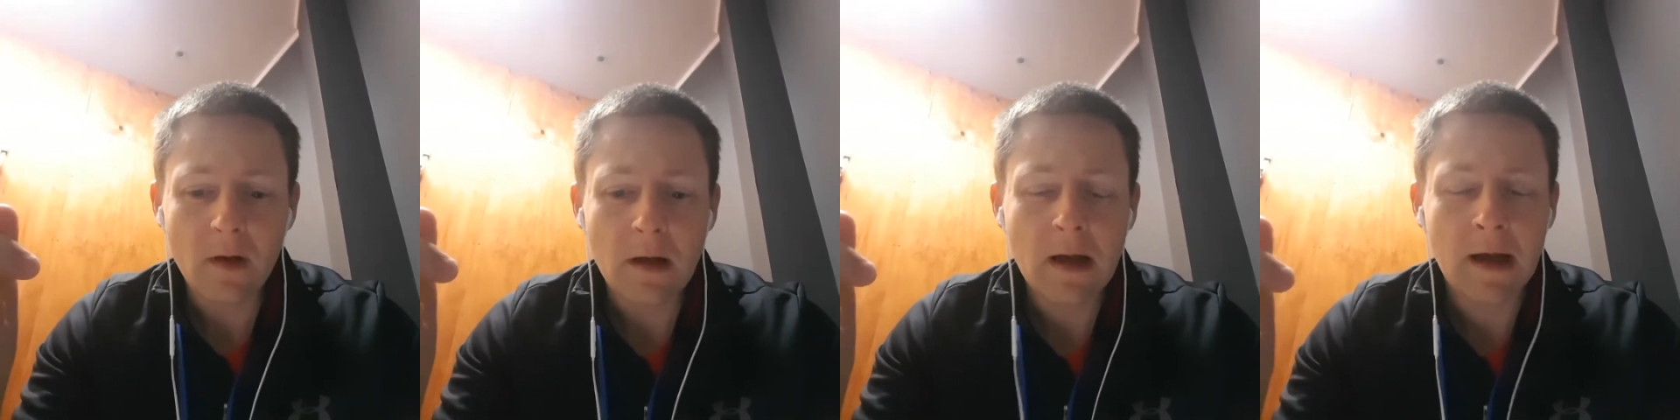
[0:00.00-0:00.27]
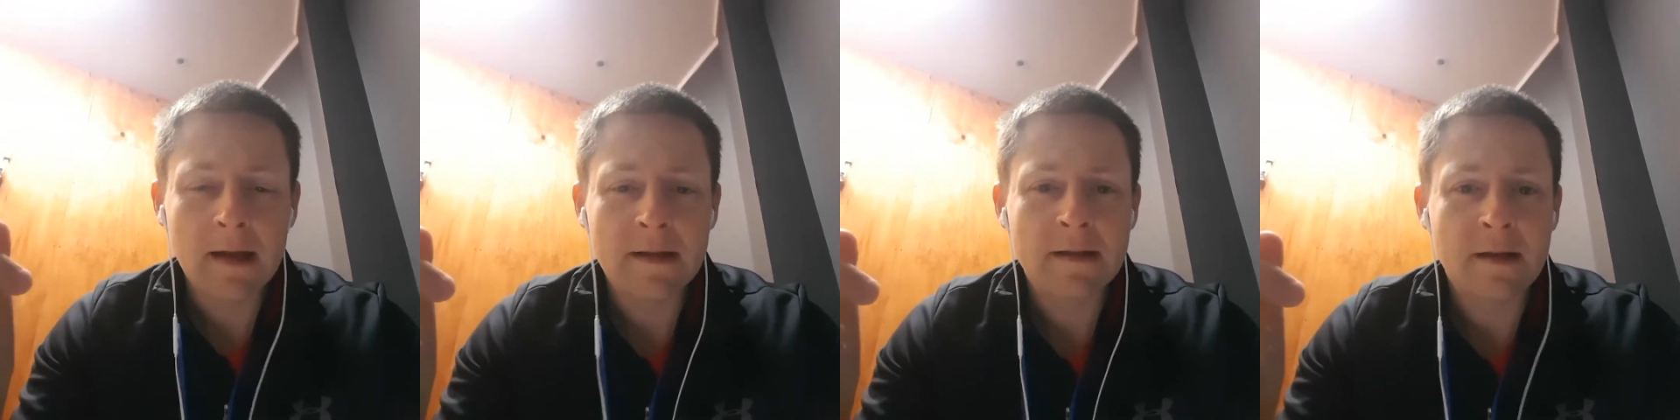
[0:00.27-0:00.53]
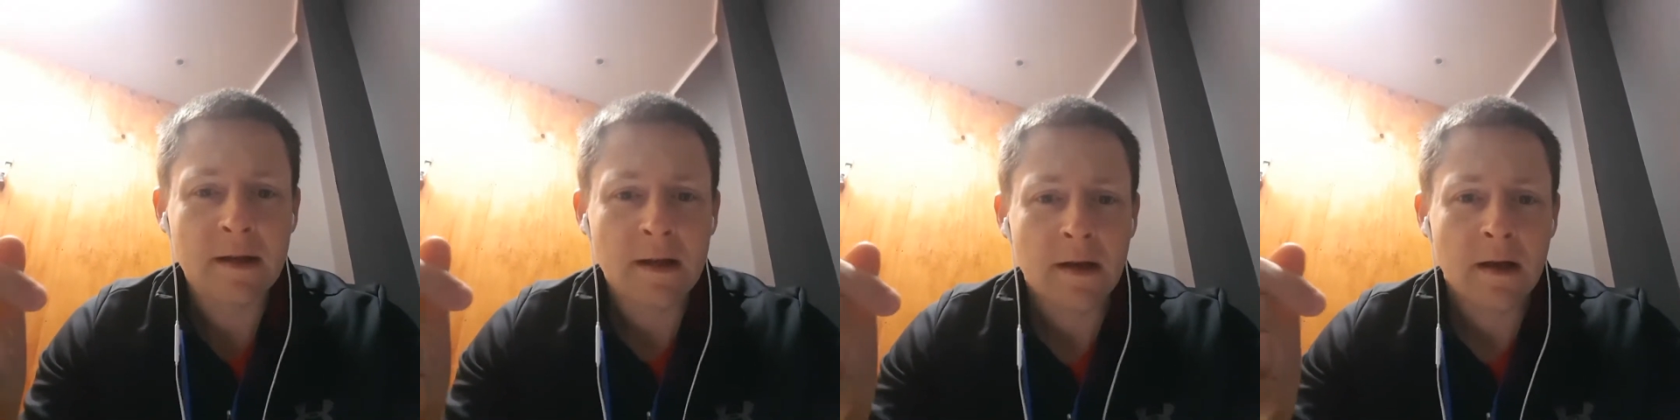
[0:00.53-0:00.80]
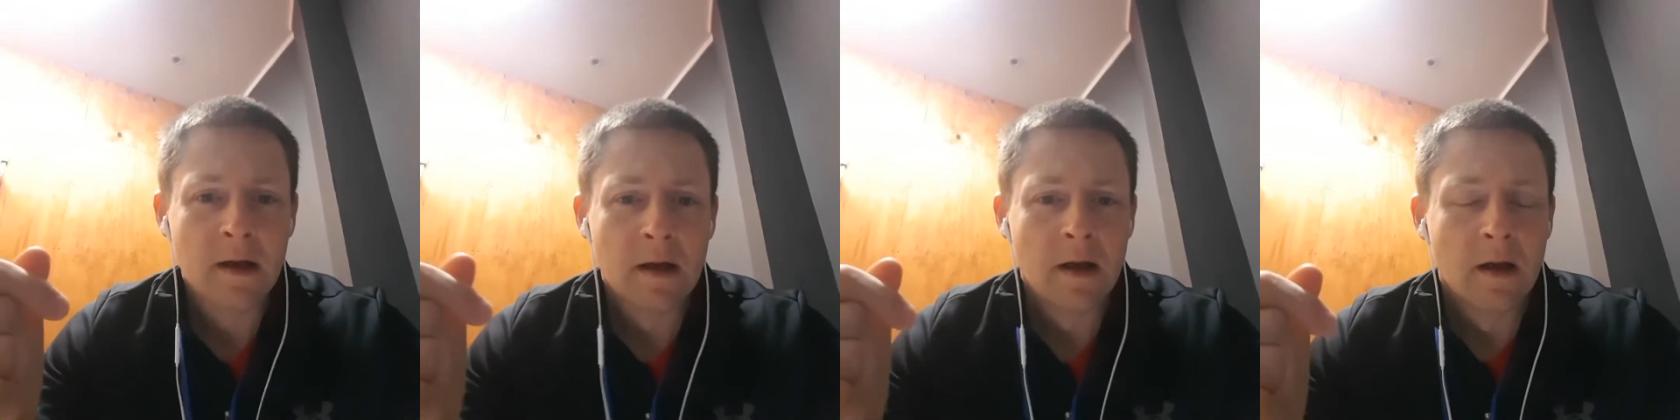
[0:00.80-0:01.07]
And
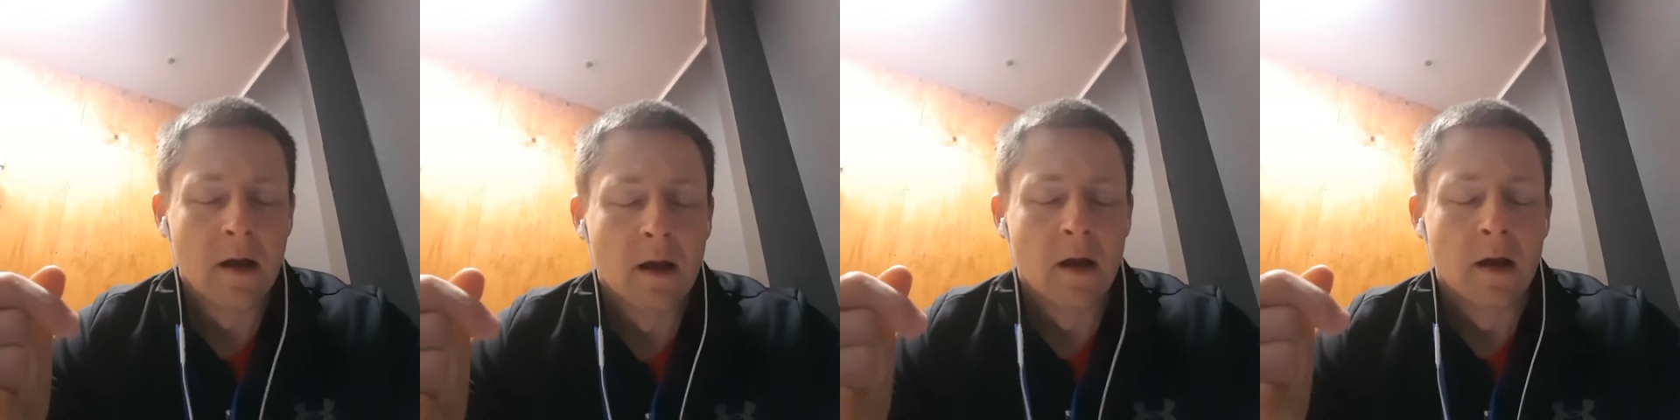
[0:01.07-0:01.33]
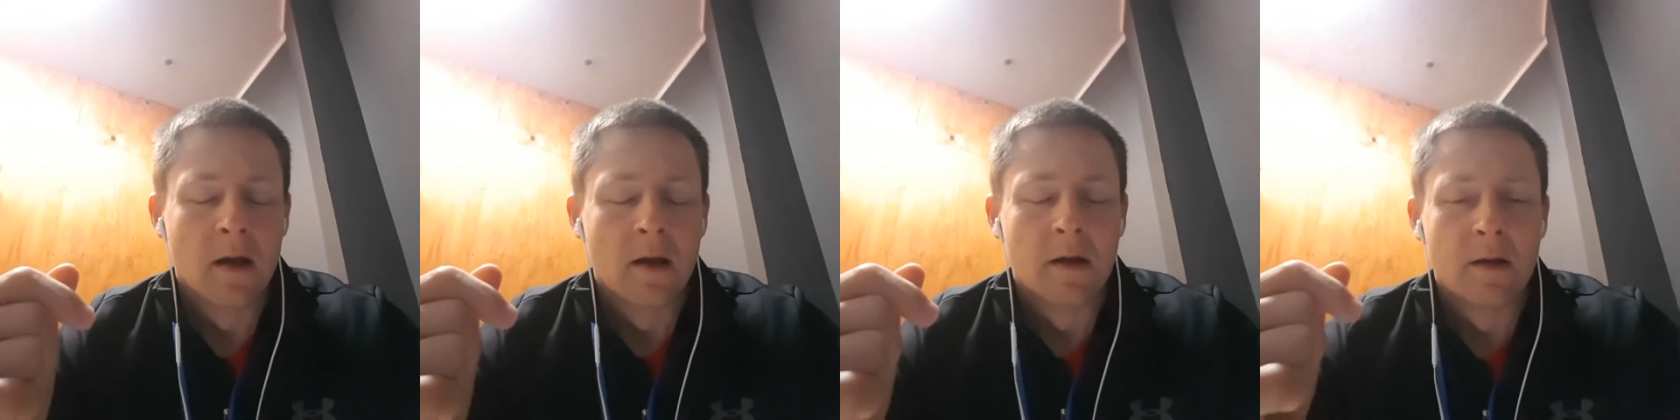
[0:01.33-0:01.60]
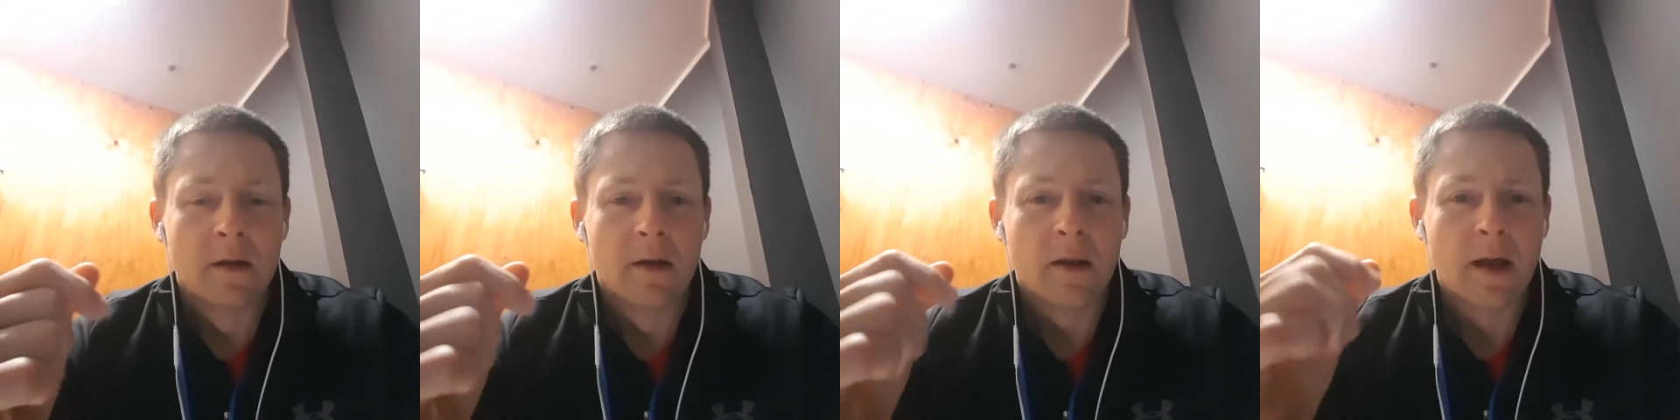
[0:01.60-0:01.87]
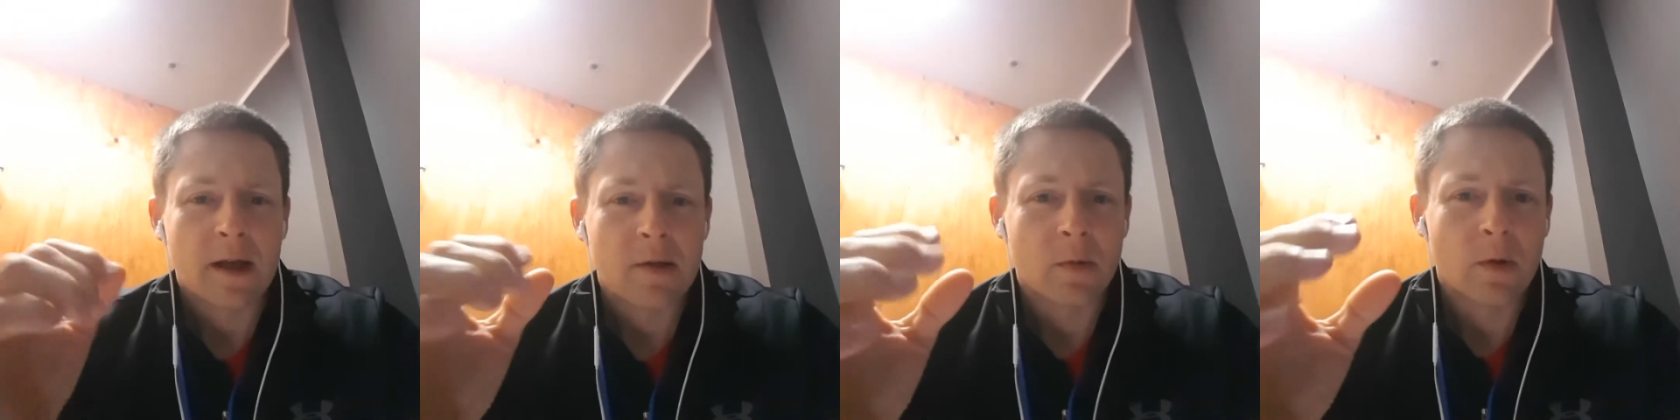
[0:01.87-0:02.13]

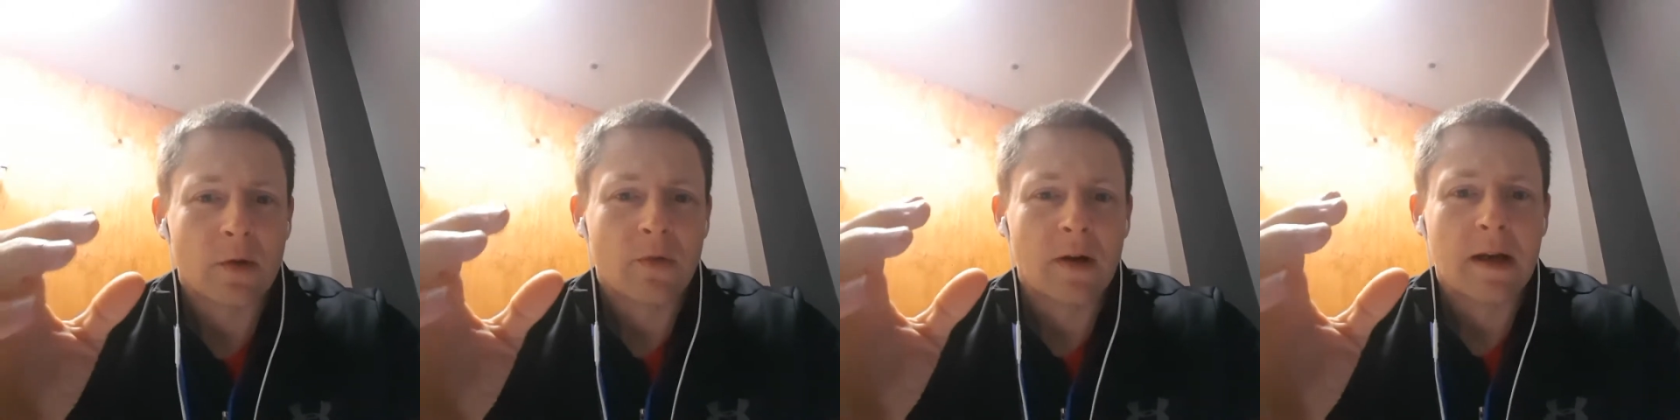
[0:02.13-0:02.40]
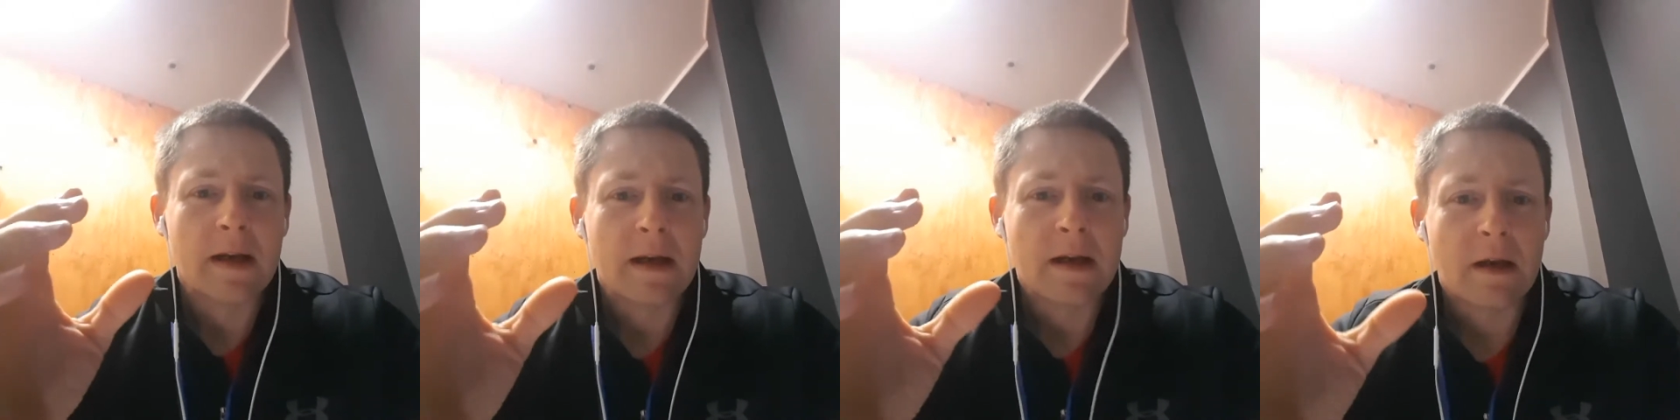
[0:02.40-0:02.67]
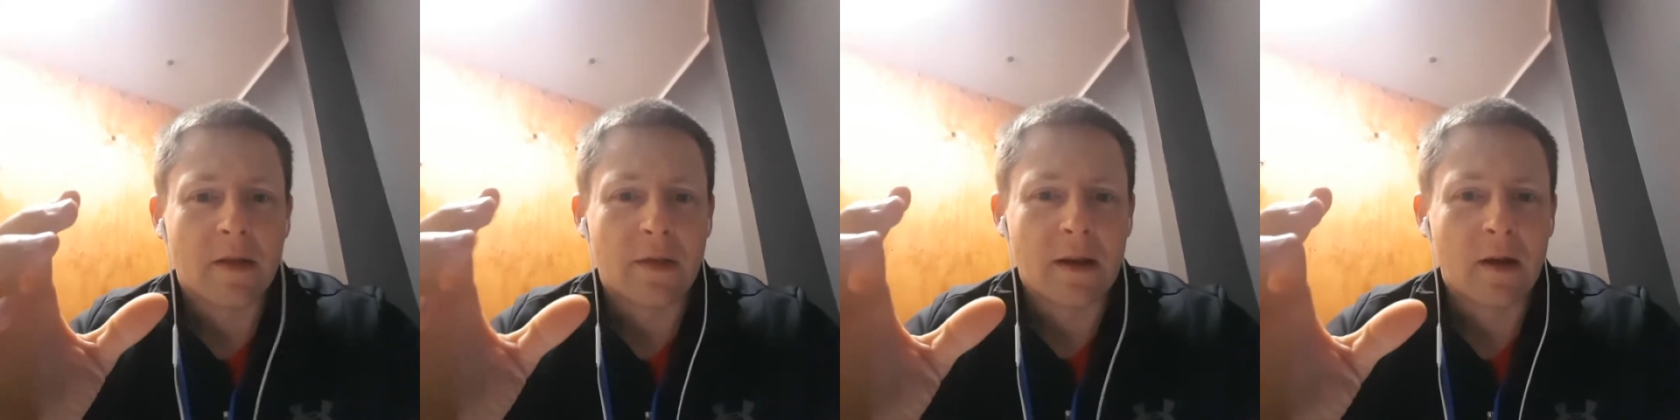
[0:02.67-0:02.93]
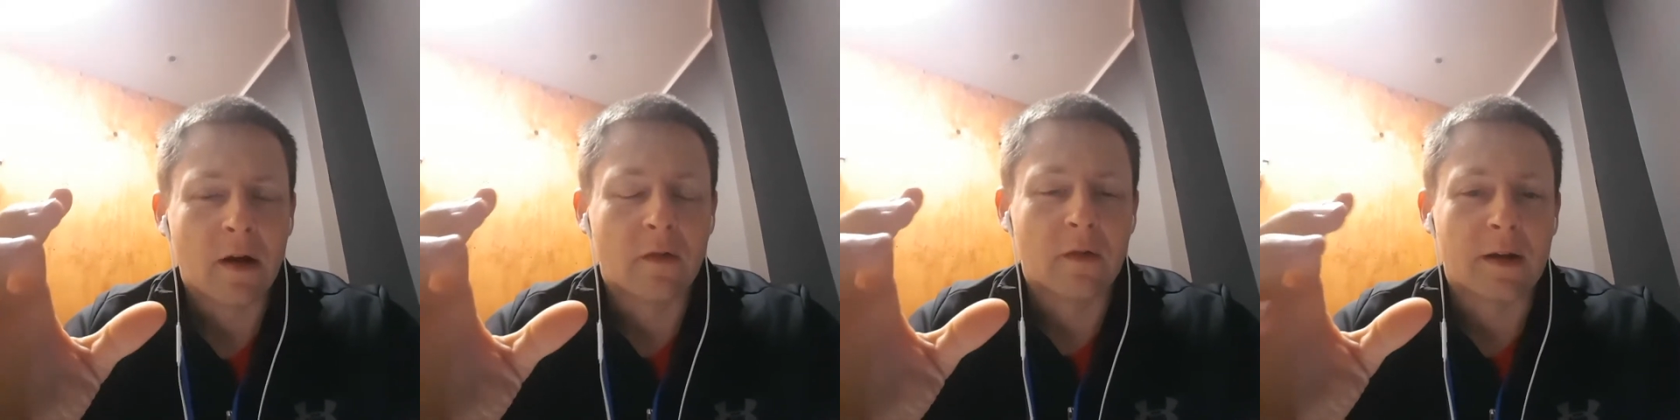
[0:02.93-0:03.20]
that's what you really need to
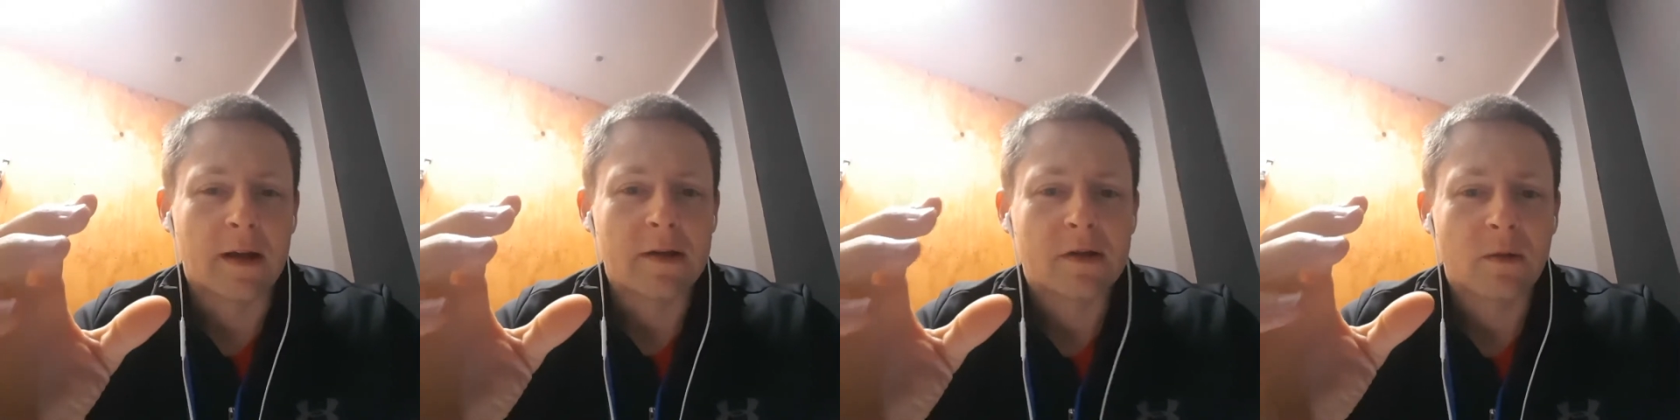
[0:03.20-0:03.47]
think of, okay?